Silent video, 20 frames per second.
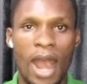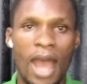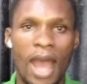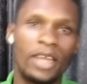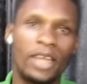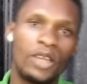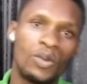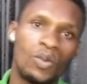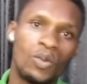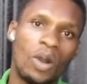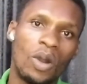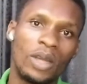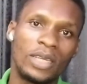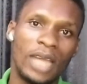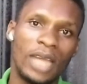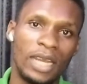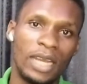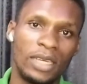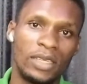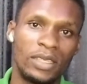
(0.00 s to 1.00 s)
and the word
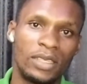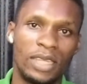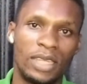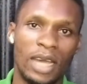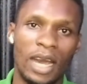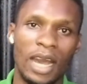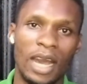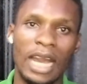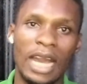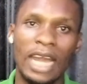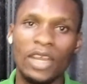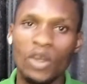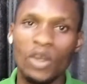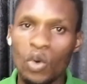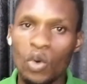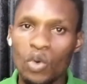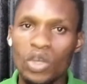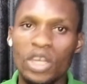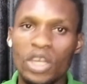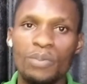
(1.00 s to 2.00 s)
another can
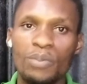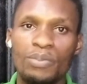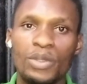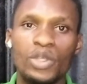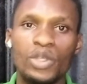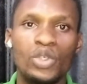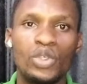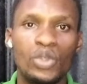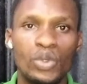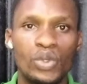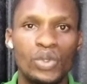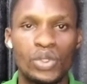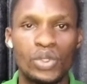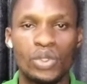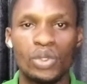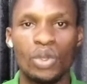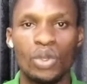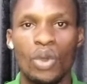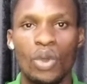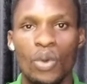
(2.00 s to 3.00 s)
only be
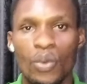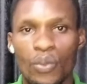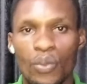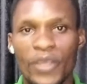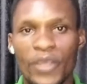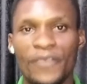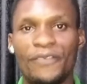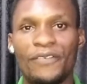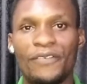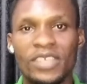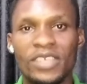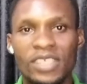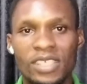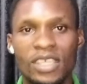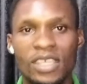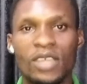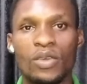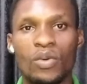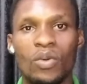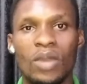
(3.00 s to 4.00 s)
used with
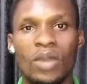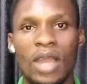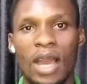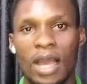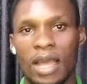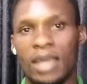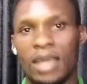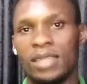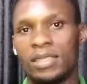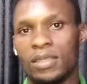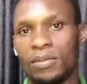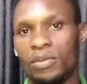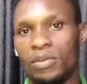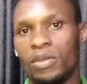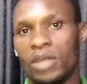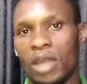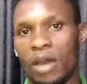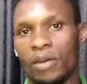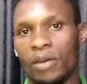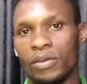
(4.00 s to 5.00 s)
singular countable
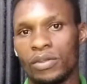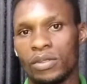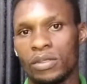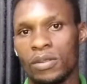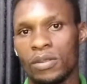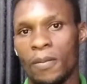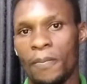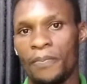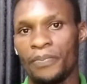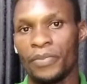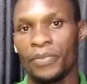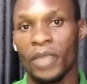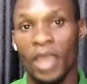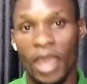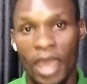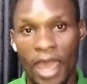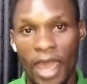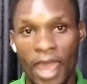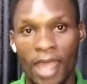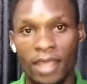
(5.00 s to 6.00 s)
nouns.
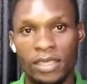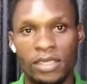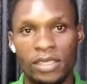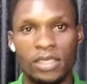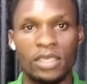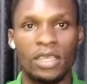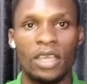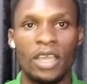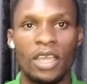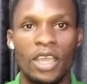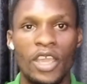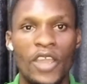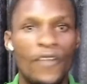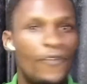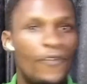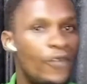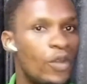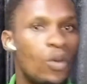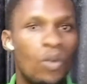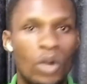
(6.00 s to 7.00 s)
Hence,
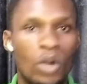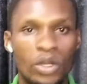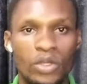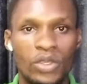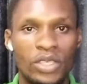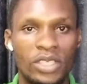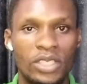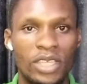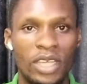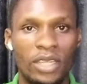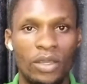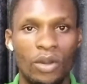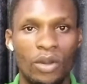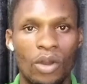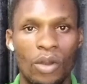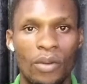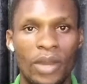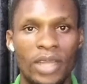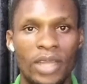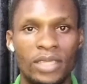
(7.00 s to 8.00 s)
if you want to say the
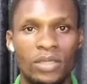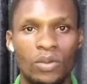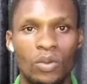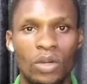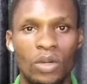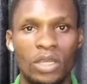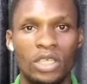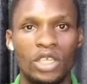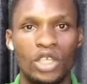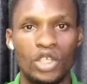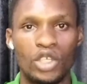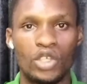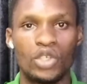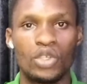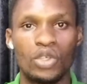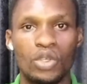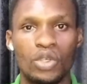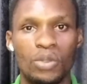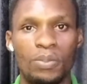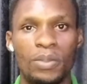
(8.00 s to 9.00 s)
correct one, it
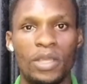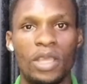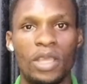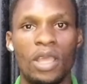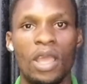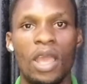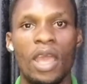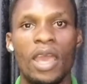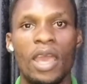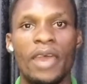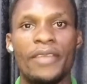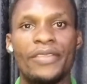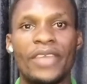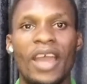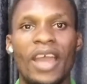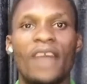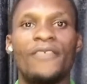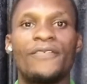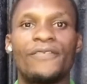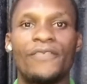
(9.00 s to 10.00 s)
should be
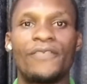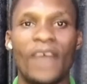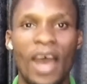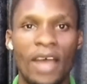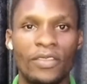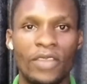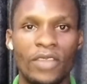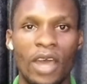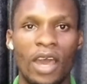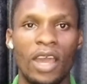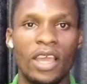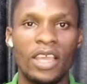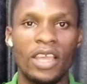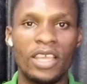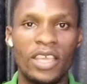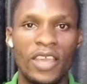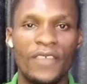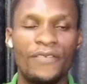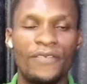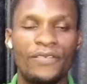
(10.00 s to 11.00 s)
their father
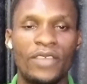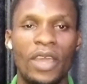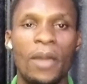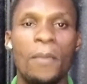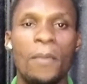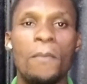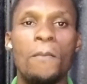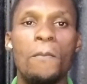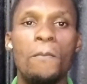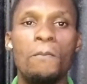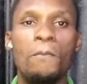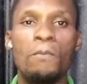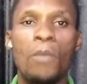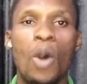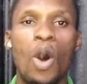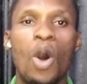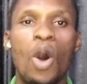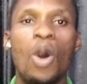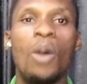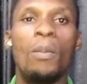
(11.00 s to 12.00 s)
gave them
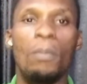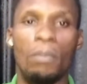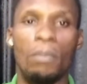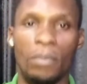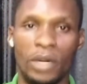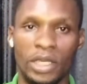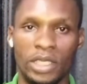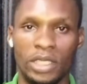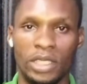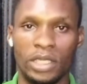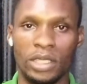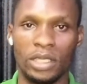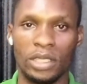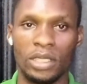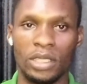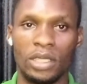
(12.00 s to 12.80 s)
more money,